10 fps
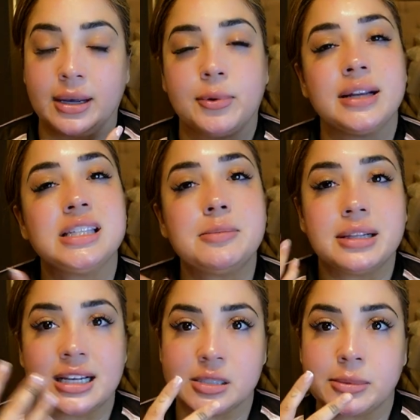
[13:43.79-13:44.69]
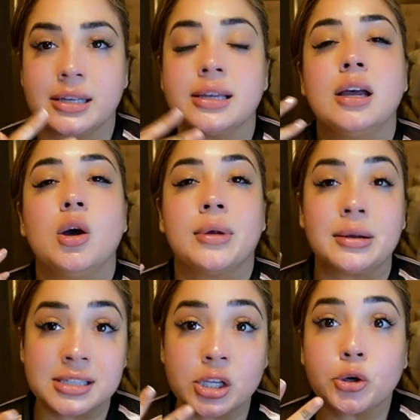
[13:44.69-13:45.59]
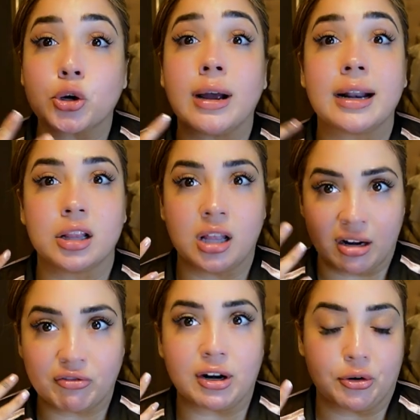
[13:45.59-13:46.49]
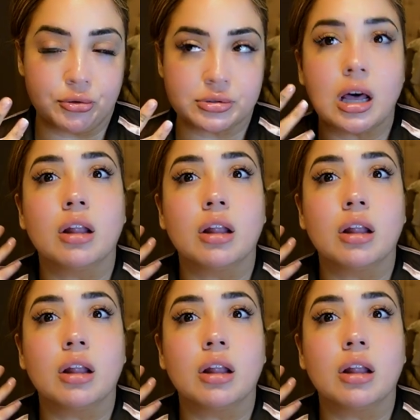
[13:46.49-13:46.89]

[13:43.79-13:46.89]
When I say melasma, when I was a little girl, I had a lot of freckles.